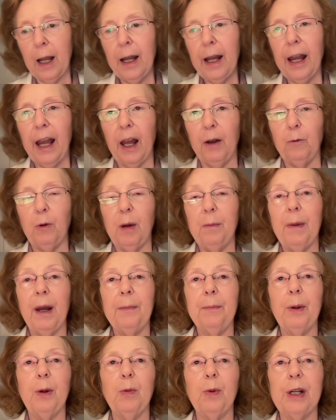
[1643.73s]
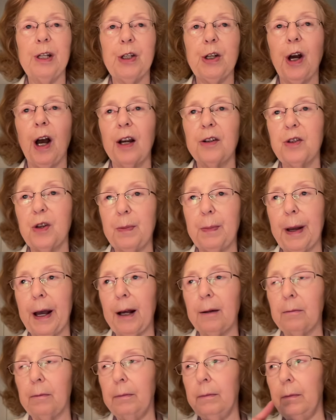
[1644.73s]
And remember, we talked about
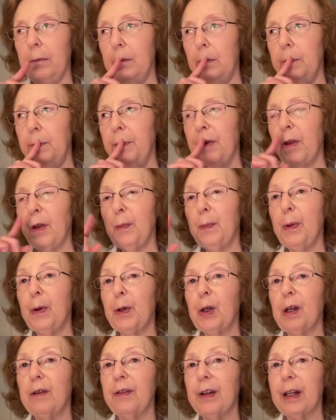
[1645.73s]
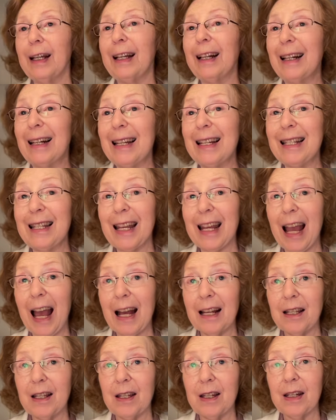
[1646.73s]
the book of
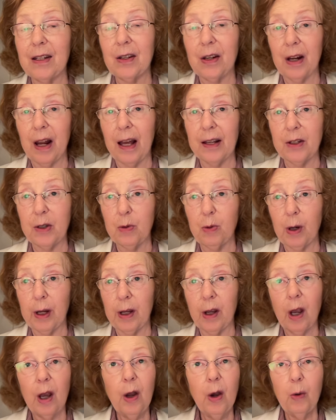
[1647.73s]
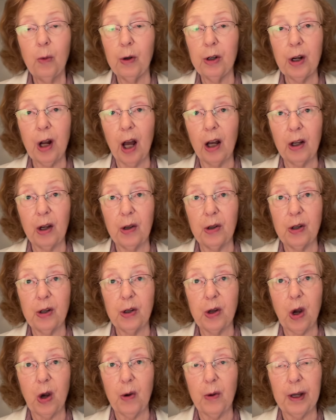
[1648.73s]
Ecclesiastes last week. We're not going to
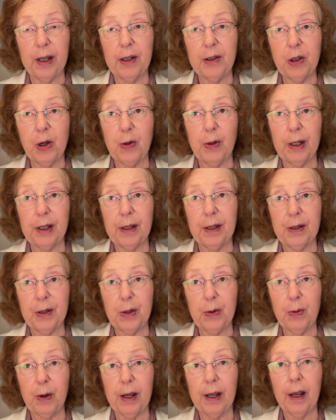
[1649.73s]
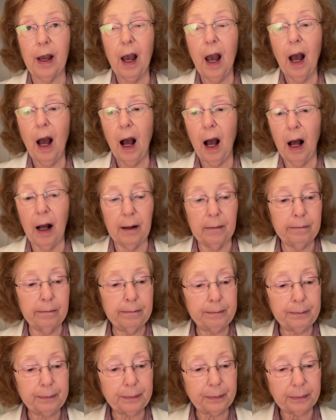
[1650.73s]
go into it this week.
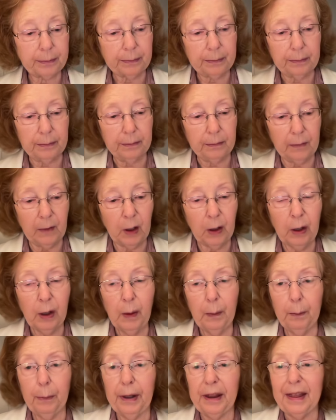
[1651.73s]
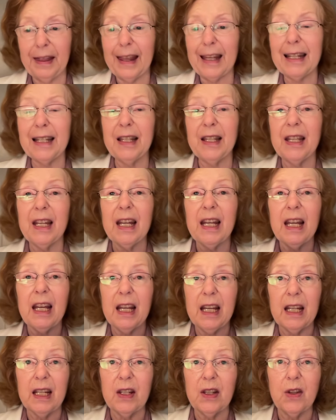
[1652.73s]
But this
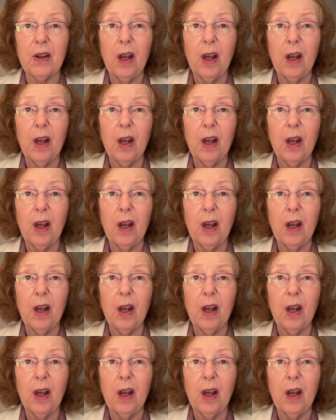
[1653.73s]
is